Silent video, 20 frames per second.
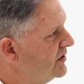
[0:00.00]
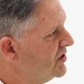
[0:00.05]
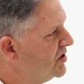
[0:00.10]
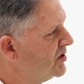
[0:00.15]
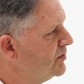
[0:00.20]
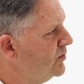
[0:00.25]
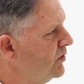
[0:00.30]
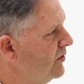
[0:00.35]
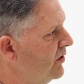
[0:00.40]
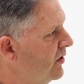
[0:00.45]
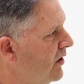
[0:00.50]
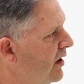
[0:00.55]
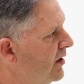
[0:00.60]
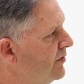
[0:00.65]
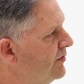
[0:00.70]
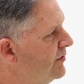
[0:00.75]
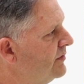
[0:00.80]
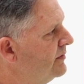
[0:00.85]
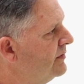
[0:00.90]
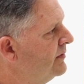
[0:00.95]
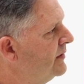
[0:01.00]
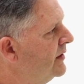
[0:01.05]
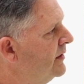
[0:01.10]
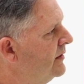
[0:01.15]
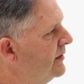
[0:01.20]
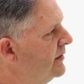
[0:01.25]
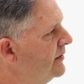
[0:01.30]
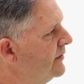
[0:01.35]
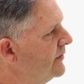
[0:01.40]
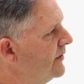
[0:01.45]
just smooth it off.
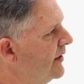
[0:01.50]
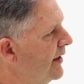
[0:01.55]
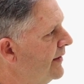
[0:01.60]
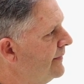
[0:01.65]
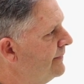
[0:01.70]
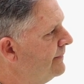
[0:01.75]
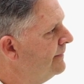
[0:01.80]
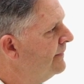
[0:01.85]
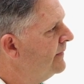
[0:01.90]
Okay.